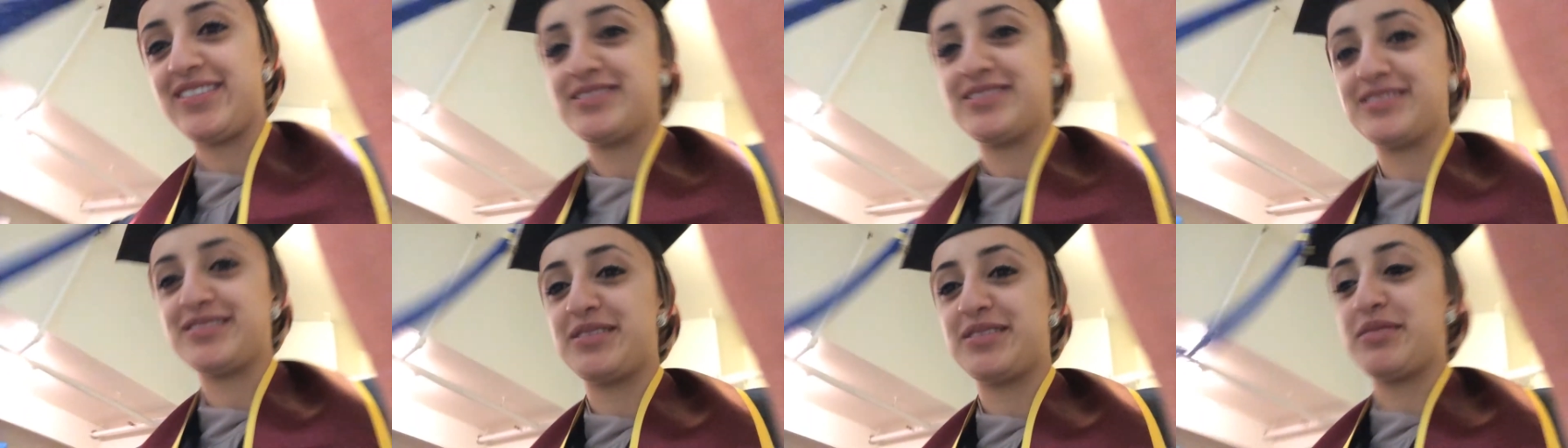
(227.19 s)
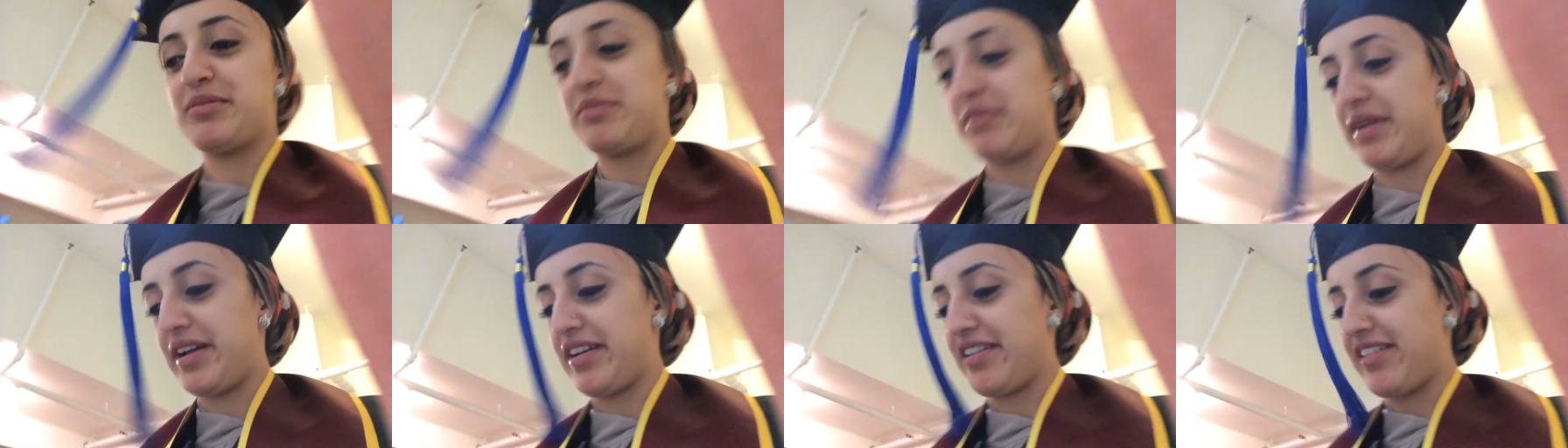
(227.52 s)
Oh
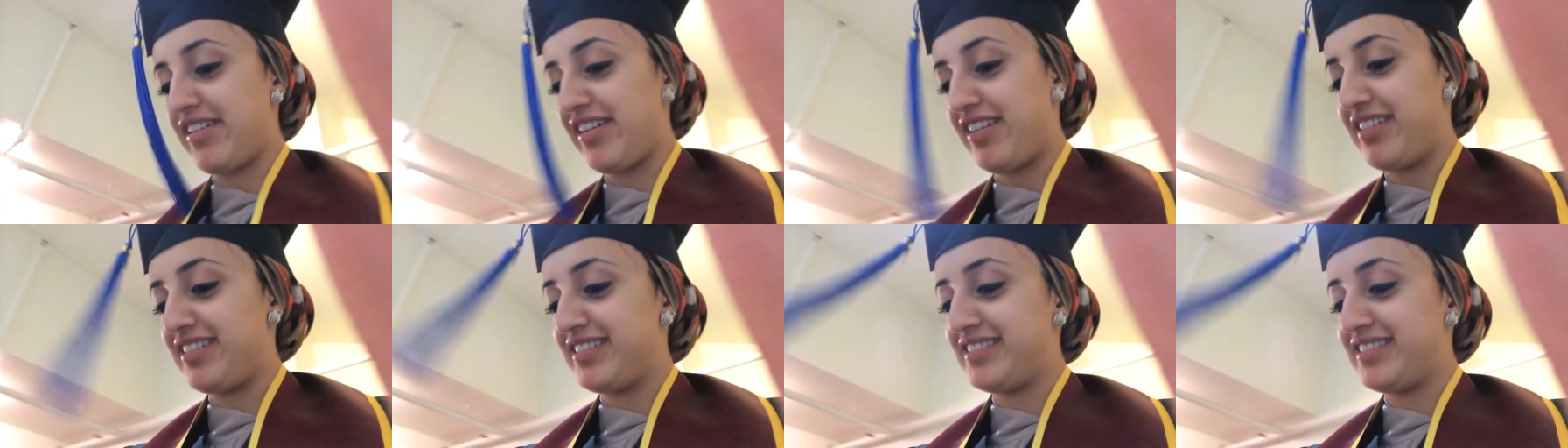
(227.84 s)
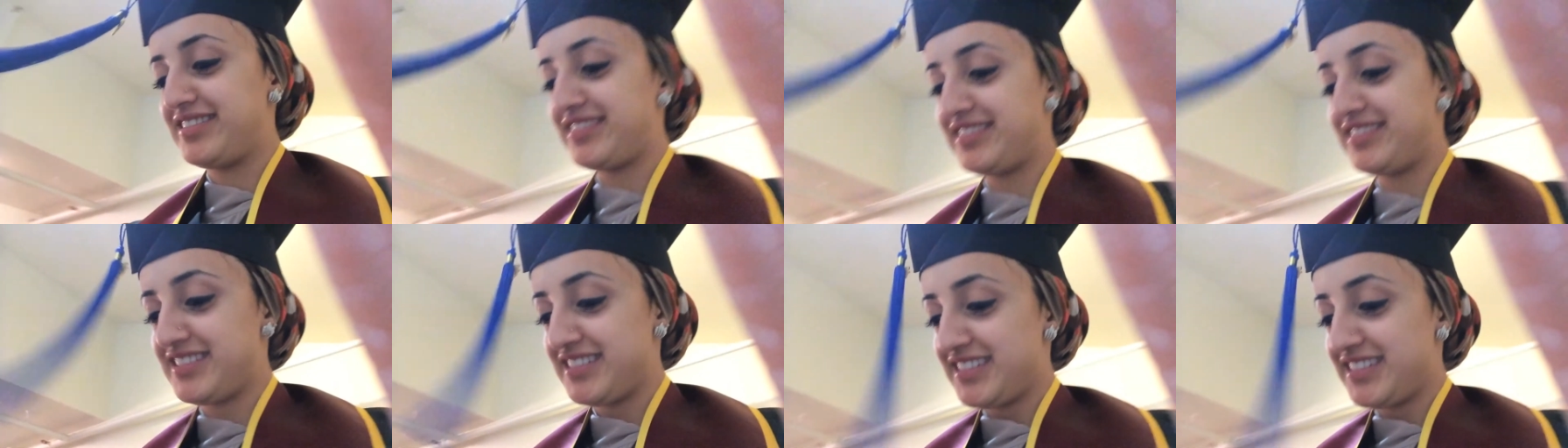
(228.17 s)
my god.
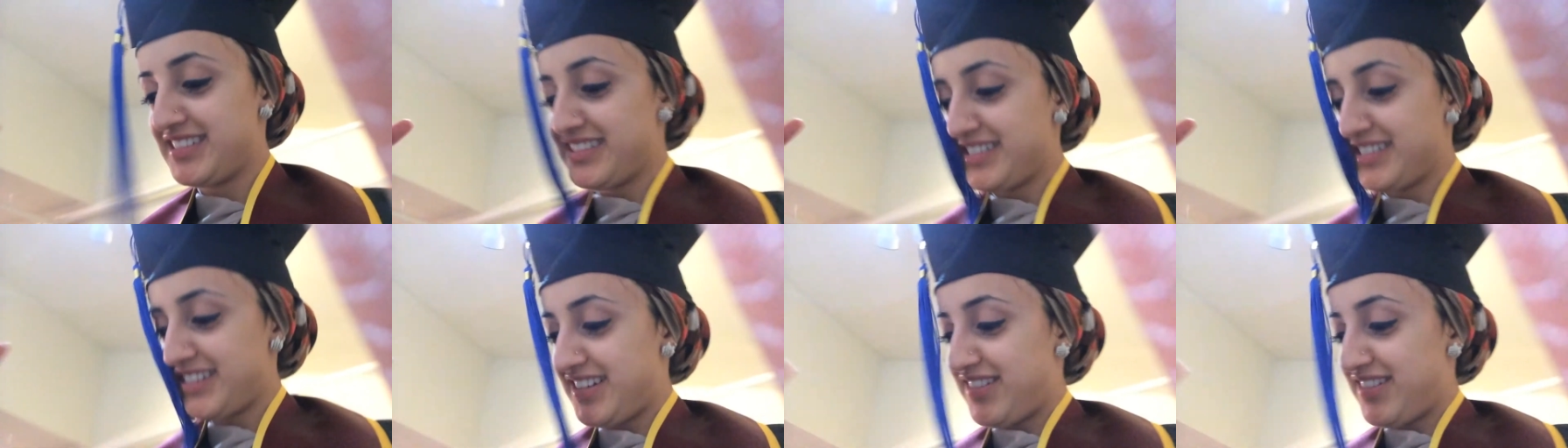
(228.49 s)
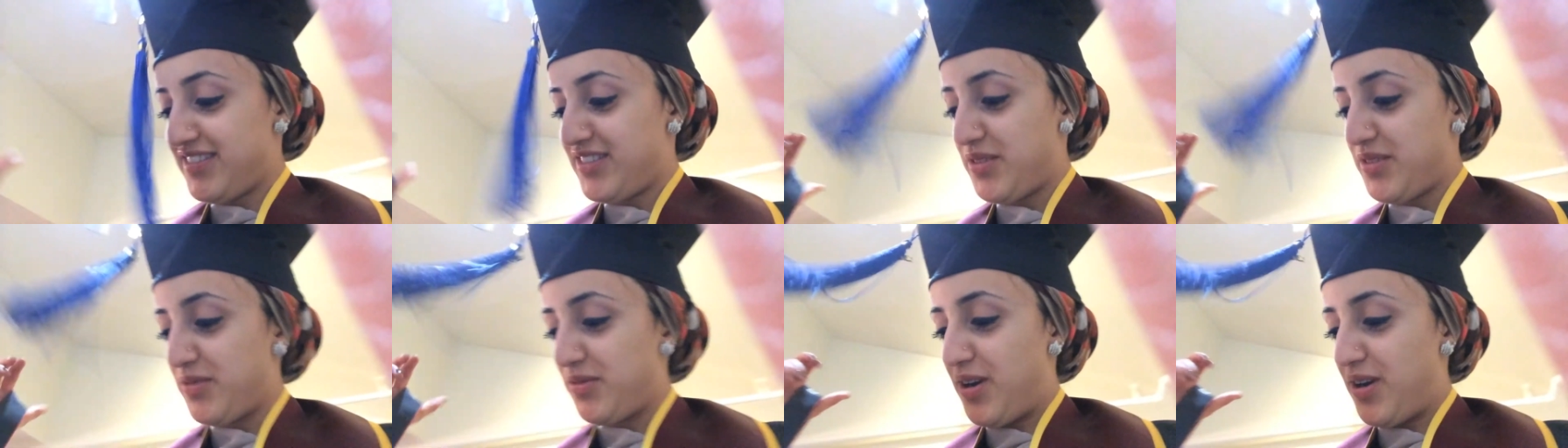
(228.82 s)

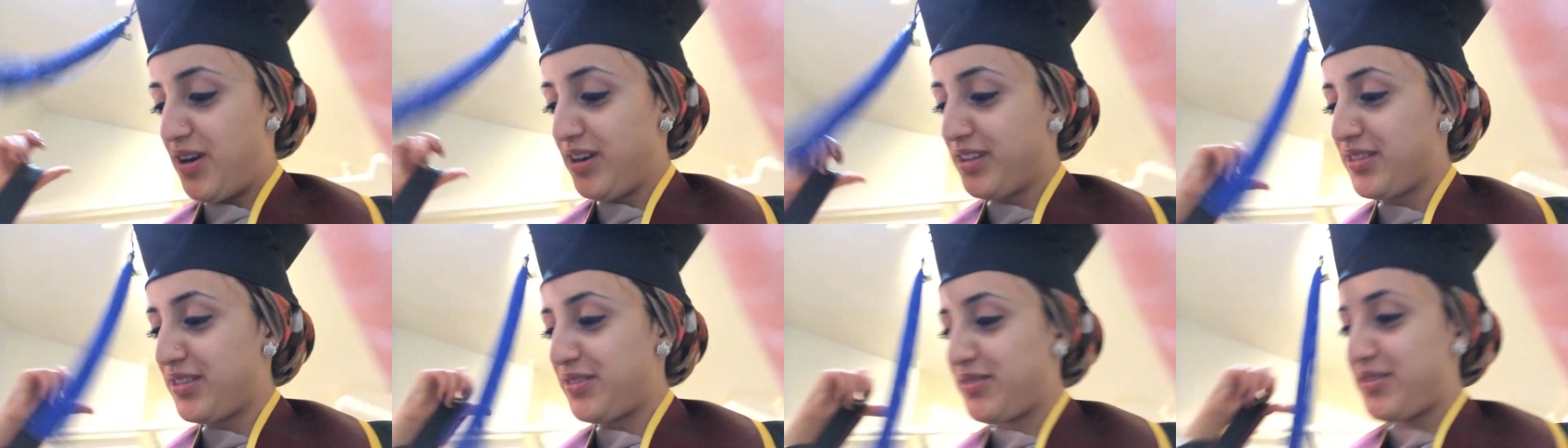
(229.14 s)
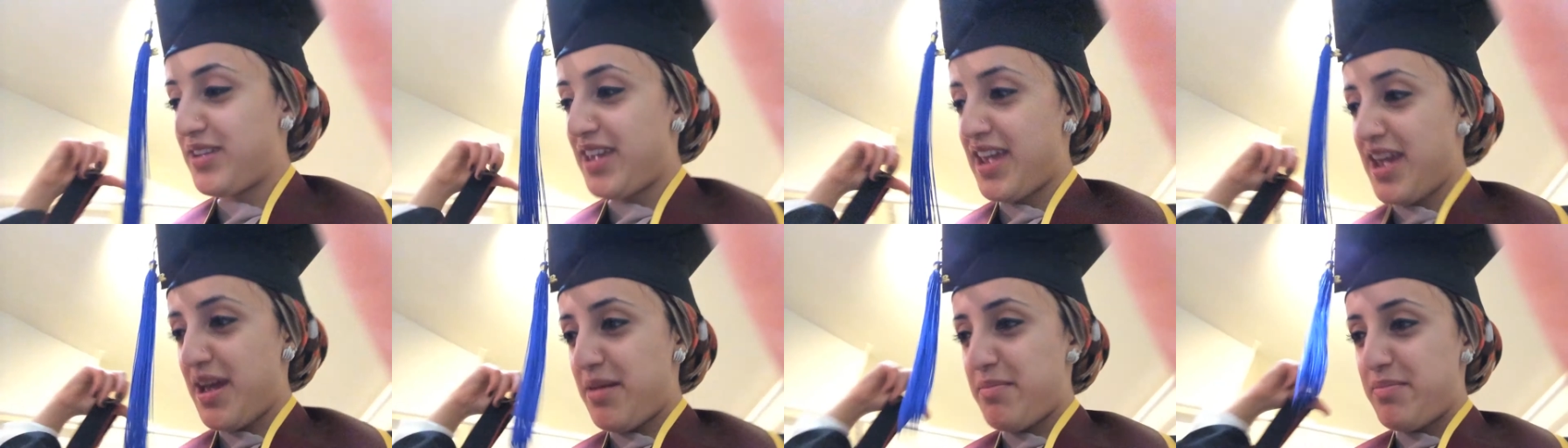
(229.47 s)
To walk through
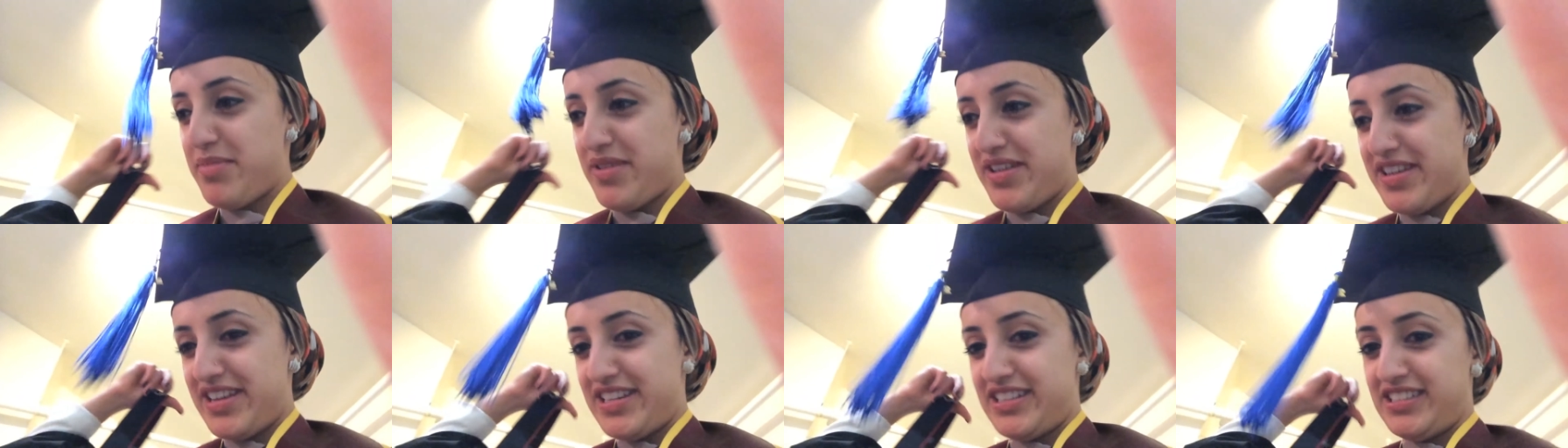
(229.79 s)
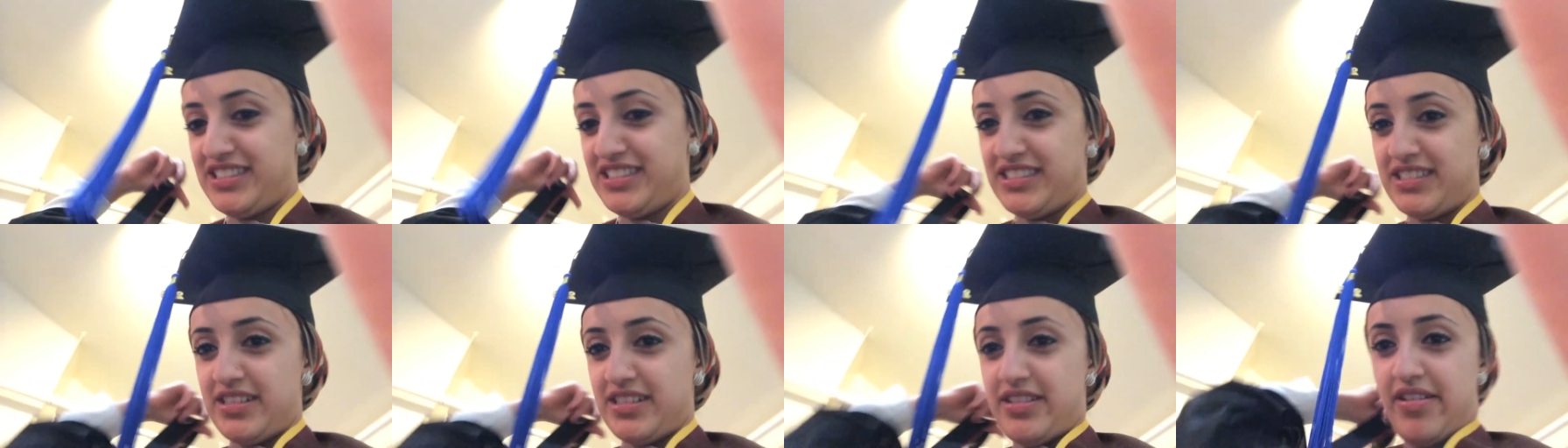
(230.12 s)
campus
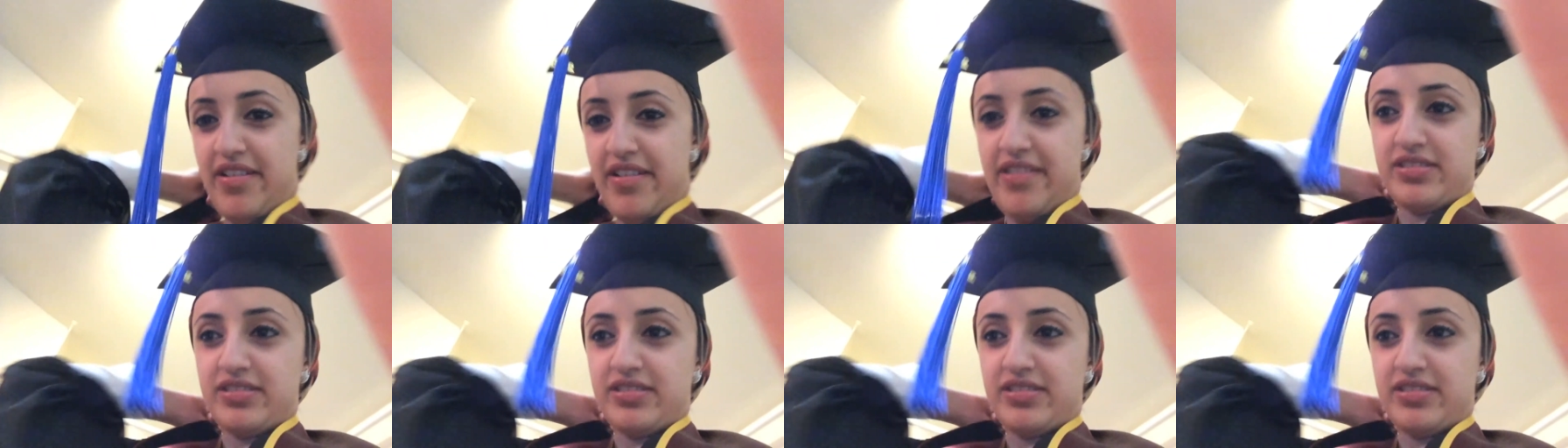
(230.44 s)
and...